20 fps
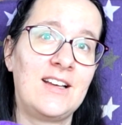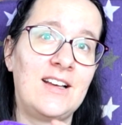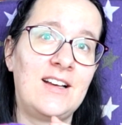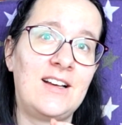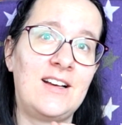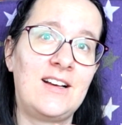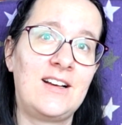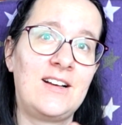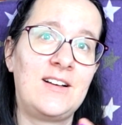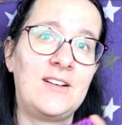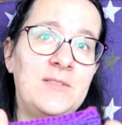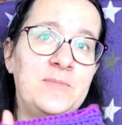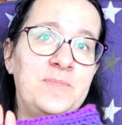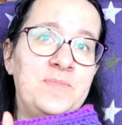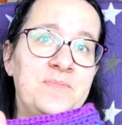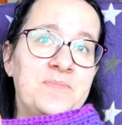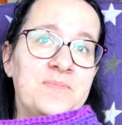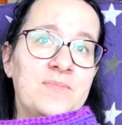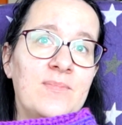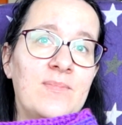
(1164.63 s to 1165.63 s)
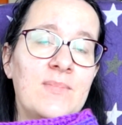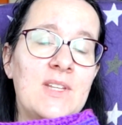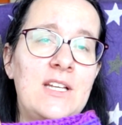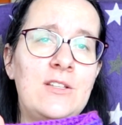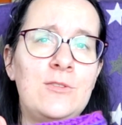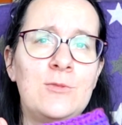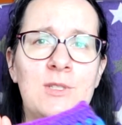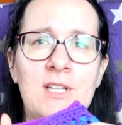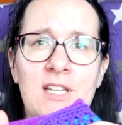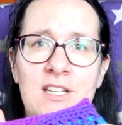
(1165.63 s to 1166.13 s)

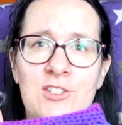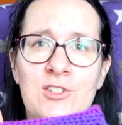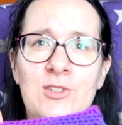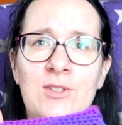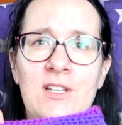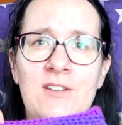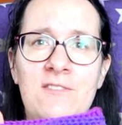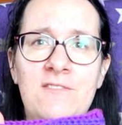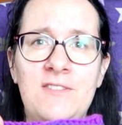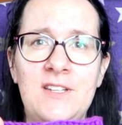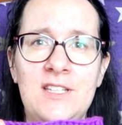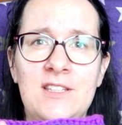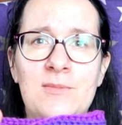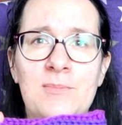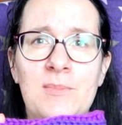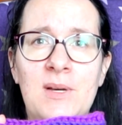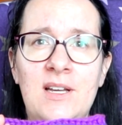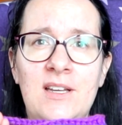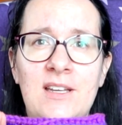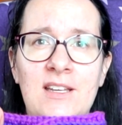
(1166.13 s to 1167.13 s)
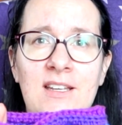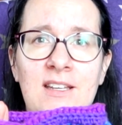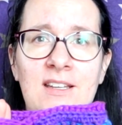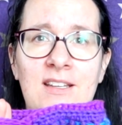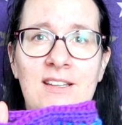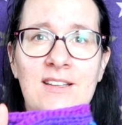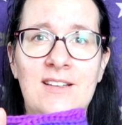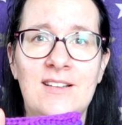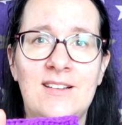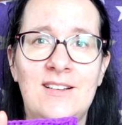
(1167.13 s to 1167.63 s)
It would actually fit my